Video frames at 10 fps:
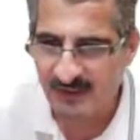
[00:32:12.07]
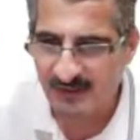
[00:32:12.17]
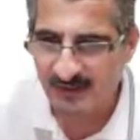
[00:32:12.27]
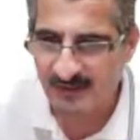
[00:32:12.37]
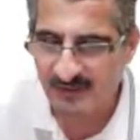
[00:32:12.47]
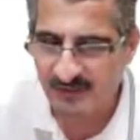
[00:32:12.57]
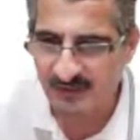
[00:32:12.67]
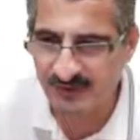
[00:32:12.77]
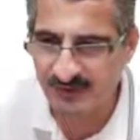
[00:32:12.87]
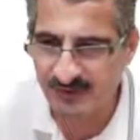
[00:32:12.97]
This one
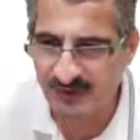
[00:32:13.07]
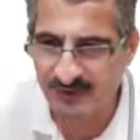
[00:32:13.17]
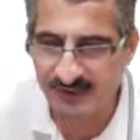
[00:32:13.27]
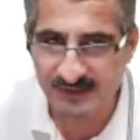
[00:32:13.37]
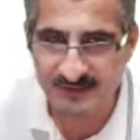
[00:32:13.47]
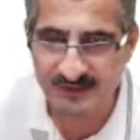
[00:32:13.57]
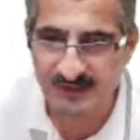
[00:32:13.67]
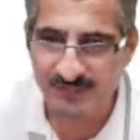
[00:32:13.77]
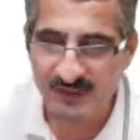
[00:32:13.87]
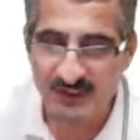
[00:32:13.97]
in here is
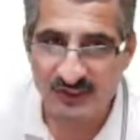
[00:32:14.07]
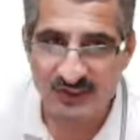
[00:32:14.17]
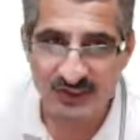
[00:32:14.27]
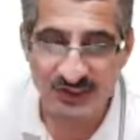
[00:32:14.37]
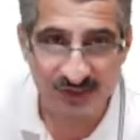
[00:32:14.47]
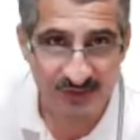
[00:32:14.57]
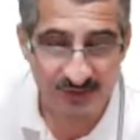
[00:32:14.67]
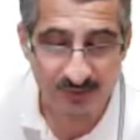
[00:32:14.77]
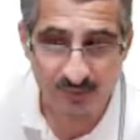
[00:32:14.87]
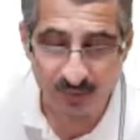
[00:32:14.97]

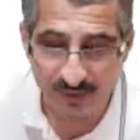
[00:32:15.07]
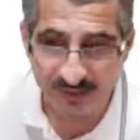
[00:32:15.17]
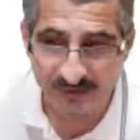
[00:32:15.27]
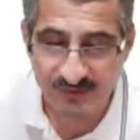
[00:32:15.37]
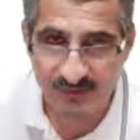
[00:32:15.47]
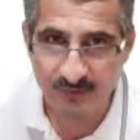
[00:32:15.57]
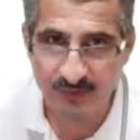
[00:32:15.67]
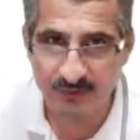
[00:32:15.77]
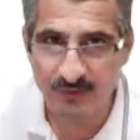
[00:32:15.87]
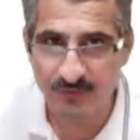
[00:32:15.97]
C31. So we
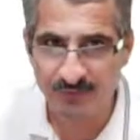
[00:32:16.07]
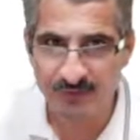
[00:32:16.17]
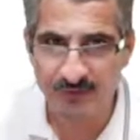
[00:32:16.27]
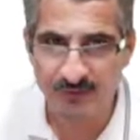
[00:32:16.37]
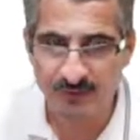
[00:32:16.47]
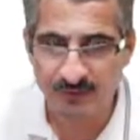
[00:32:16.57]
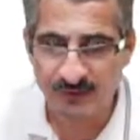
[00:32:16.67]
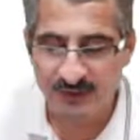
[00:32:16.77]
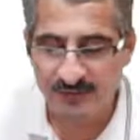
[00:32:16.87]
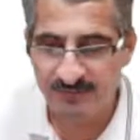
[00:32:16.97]
go for
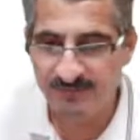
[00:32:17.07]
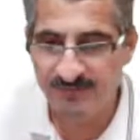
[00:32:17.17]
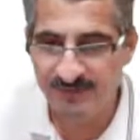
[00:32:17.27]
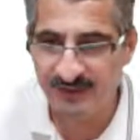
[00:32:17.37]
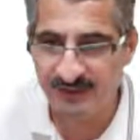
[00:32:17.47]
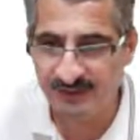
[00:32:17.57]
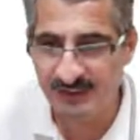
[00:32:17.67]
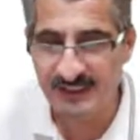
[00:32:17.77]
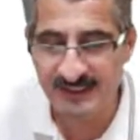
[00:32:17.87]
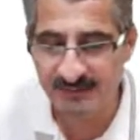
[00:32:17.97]

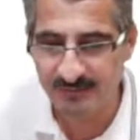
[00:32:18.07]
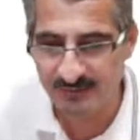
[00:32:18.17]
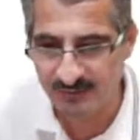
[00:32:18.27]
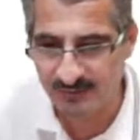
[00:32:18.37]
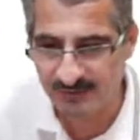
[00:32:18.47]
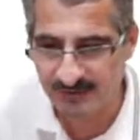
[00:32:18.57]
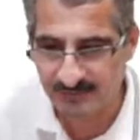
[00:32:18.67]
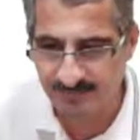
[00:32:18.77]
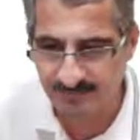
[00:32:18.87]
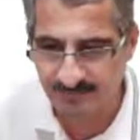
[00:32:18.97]
V3W1
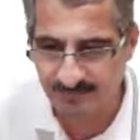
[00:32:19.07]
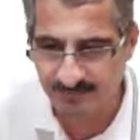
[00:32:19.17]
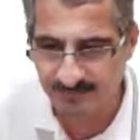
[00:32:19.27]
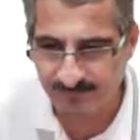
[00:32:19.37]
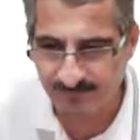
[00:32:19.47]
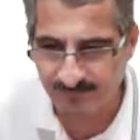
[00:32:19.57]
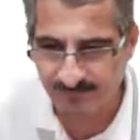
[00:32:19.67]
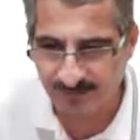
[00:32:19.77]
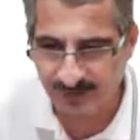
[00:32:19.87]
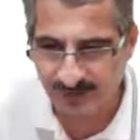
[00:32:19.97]

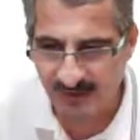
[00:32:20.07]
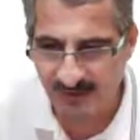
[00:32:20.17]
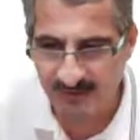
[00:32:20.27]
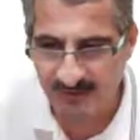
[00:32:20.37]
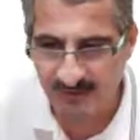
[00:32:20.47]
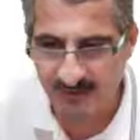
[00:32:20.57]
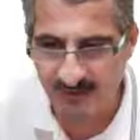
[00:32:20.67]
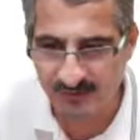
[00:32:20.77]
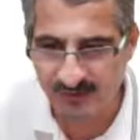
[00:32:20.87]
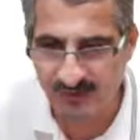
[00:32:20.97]
and it
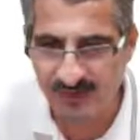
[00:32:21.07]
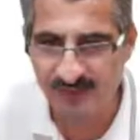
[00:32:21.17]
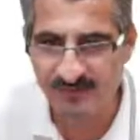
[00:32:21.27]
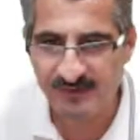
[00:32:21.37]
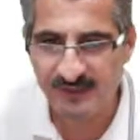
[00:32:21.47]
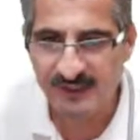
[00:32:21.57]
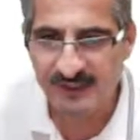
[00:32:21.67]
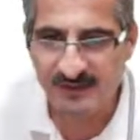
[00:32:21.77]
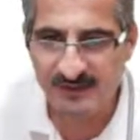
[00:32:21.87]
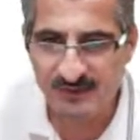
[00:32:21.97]
equals 5.
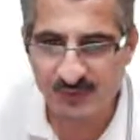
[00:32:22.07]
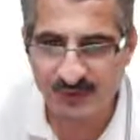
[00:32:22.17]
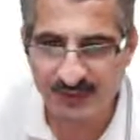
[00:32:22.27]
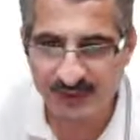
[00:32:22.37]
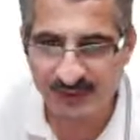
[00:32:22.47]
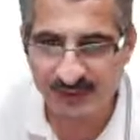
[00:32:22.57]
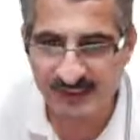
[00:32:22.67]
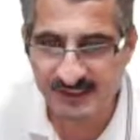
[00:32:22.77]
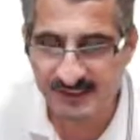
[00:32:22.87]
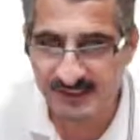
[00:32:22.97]
This one here
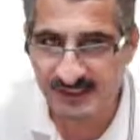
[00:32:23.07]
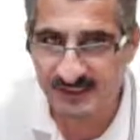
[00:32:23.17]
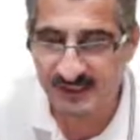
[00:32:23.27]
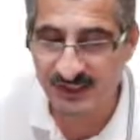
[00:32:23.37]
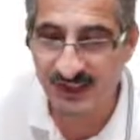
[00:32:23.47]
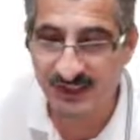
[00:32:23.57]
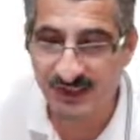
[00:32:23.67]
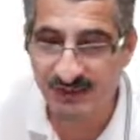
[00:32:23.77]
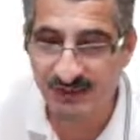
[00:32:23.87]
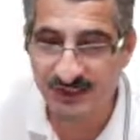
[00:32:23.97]
is
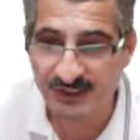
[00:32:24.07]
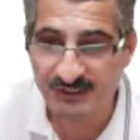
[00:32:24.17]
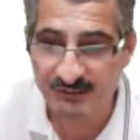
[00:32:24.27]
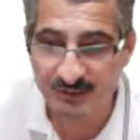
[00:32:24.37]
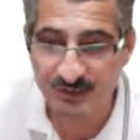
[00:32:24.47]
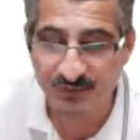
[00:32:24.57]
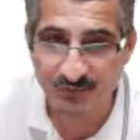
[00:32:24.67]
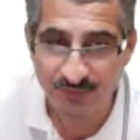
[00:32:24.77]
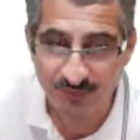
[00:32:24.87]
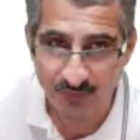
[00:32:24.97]

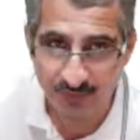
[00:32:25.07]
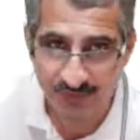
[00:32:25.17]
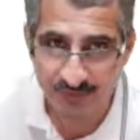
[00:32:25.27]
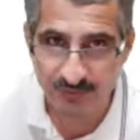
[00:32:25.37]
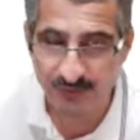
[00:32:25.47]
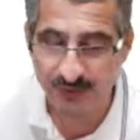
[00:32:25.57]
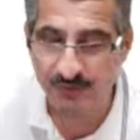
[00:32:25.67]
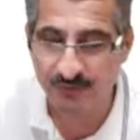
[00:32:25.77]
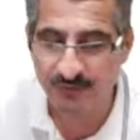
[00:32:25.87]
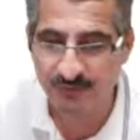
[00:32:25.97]
C3W4. So we
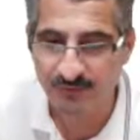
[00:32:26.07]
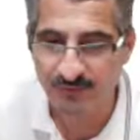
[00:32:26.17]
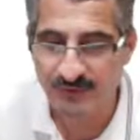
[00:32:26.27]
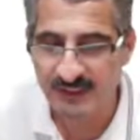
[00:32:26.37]
go for